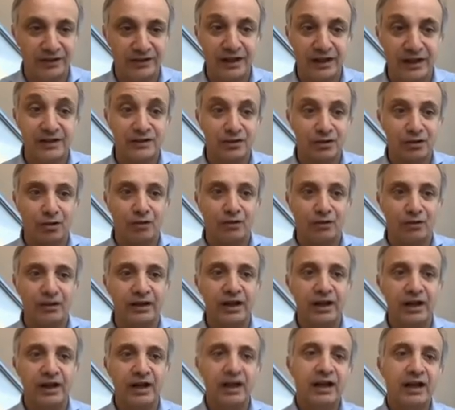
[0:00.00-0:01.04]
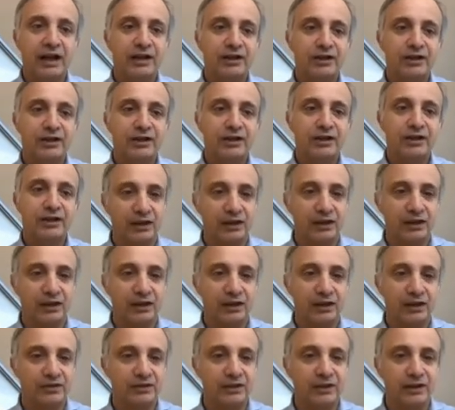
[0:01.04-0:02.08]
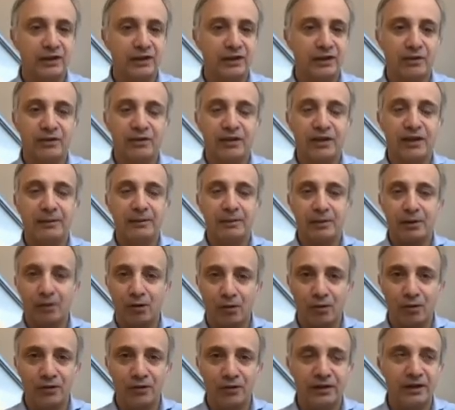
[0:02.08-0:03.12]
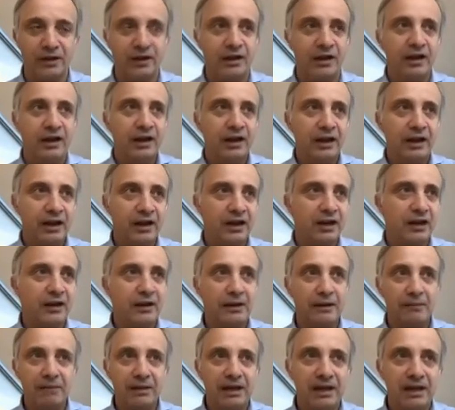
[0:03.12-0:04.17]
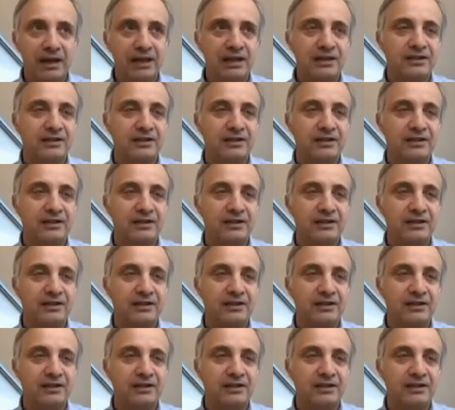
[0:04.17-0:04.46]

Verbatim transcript: as COVID has shown us. You know, think about all the uh, amazing